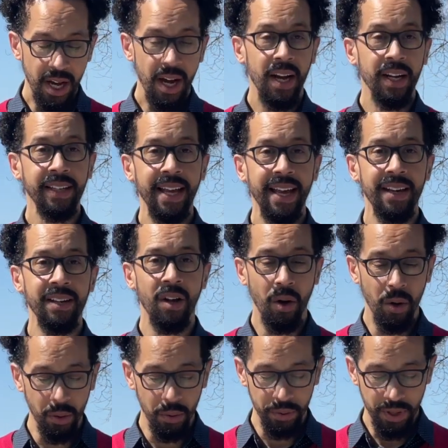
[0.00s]
Again,
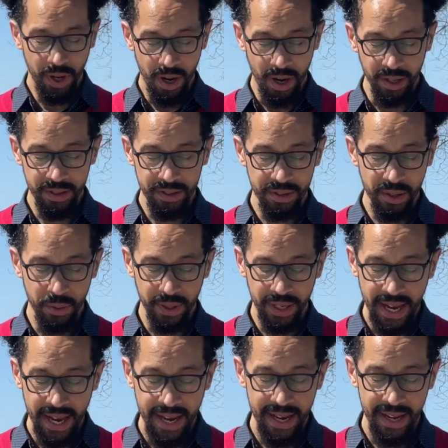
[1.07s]
old heart so
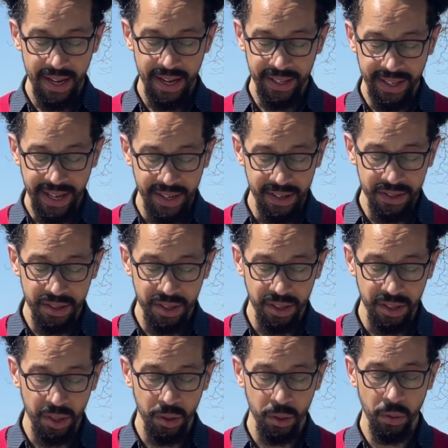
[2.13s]
gay, again to
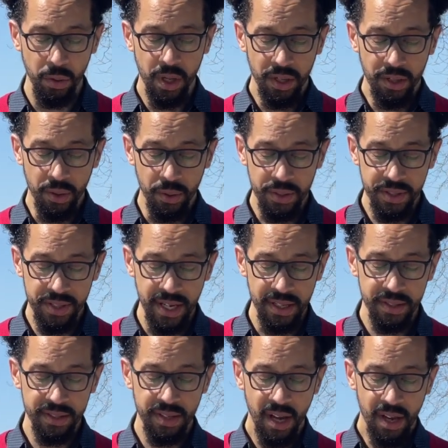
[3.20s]
you, your
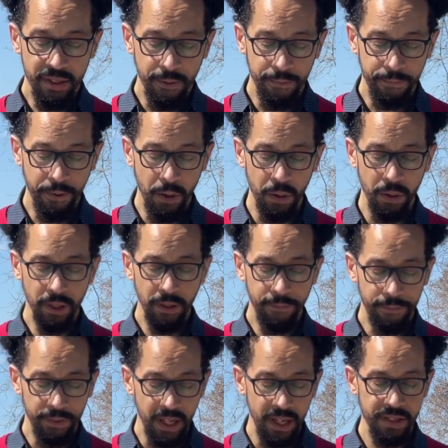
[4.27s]
sense, the full
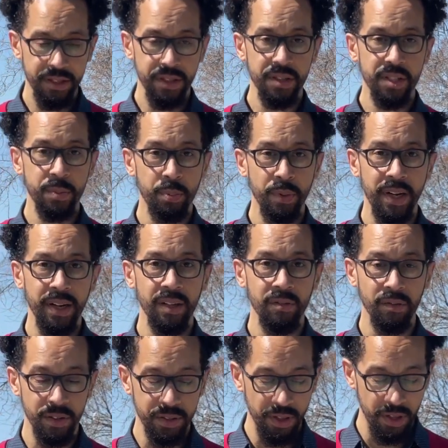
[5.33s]
flush spring
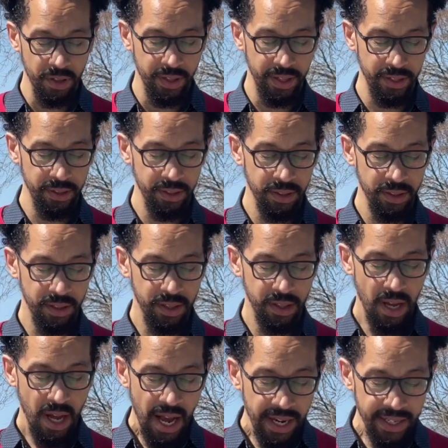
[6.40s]
returning.
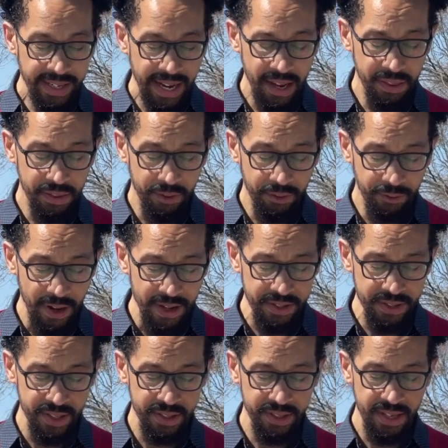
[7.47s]
Again, the
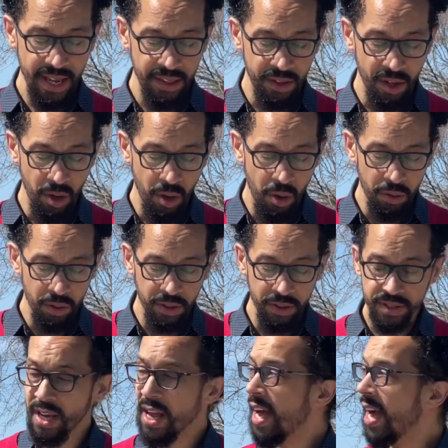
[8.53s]
freshness and the
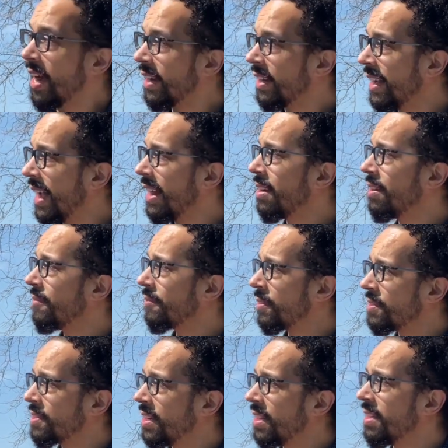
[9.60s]
odors, again,
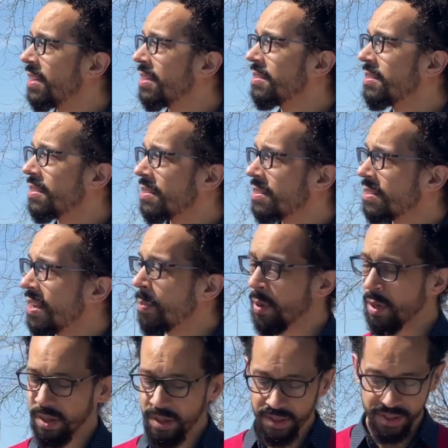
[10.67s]
Virginia's
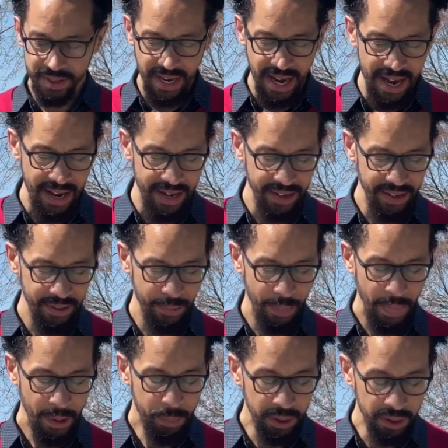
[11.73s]
summer sky,
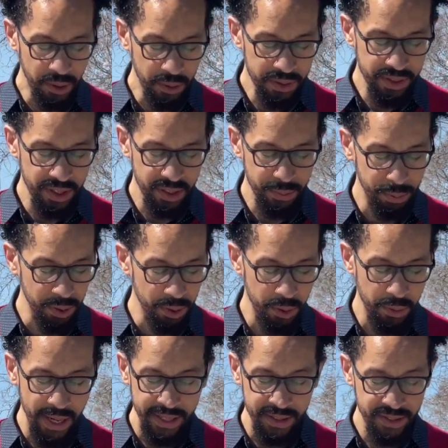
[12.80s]
pellucid
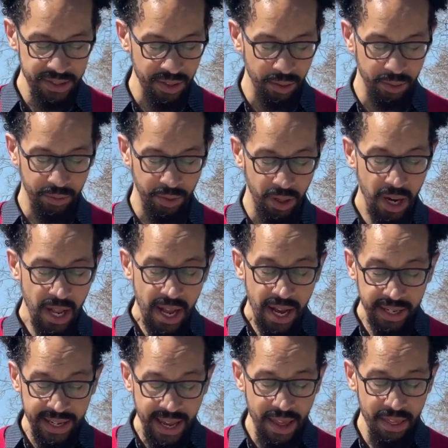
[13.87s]
blue and silver,
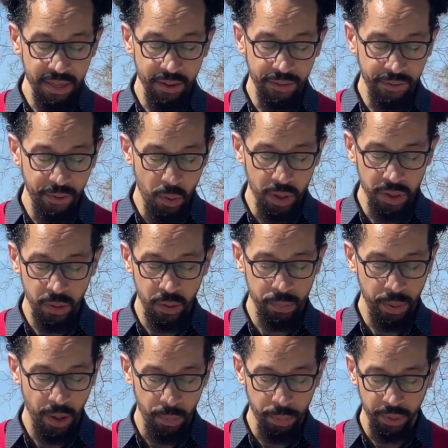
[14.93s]
again, the forenoon
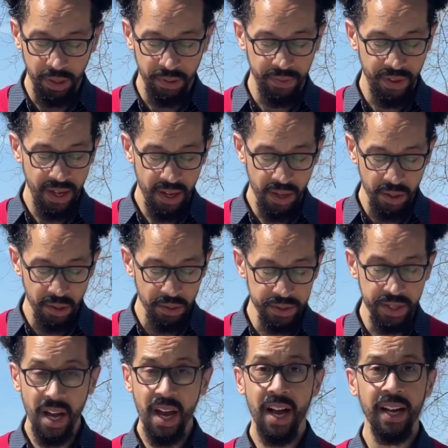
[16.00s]
purple of the hills,
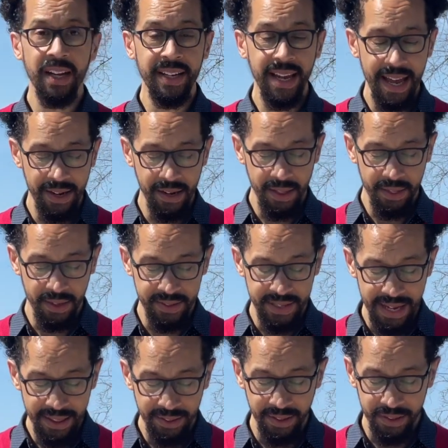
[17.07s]
again, the
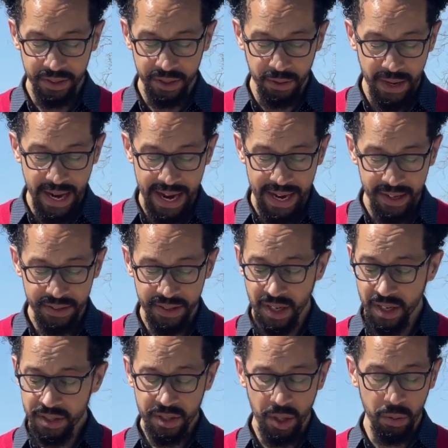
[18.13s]
deathless grass,
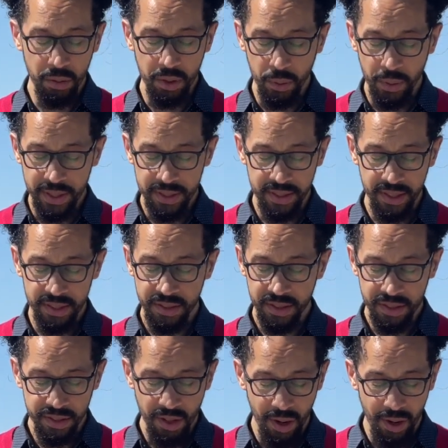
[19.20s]
so noiseless,
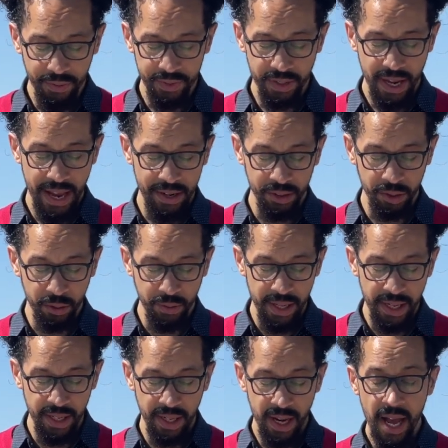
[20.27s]
soft and
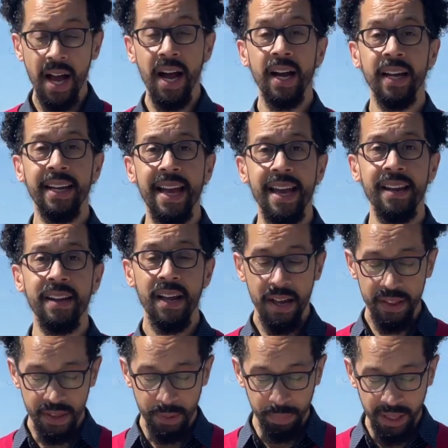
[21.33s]
green, again,
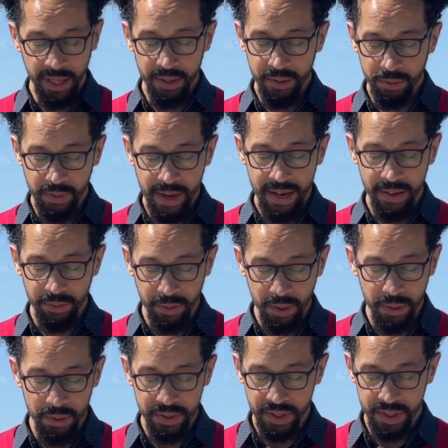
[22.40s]
the blood-red
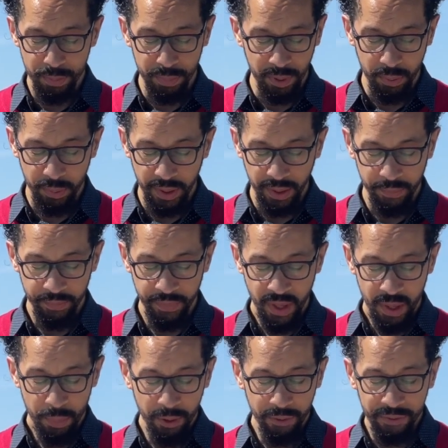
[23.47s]
roses blooming.
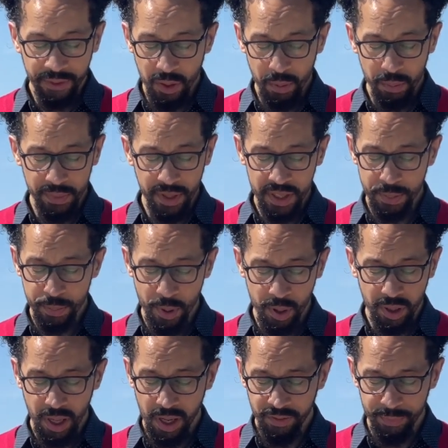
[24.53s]
Perfume this
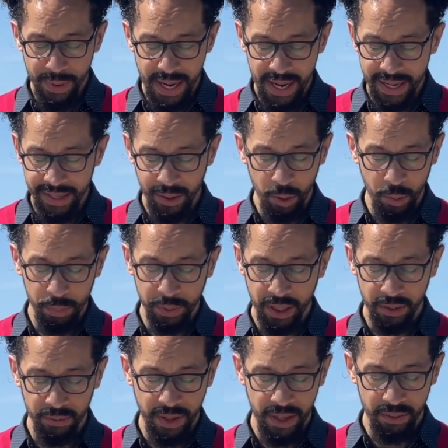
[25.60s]
book of mine, O
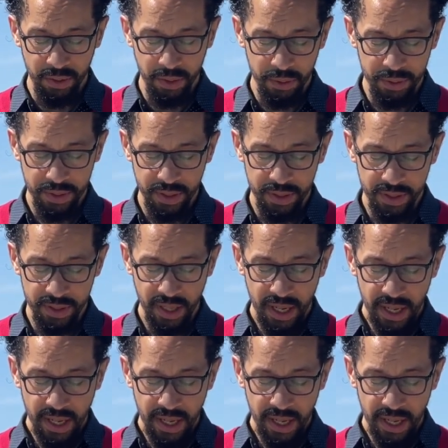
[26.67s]
blood-red roses.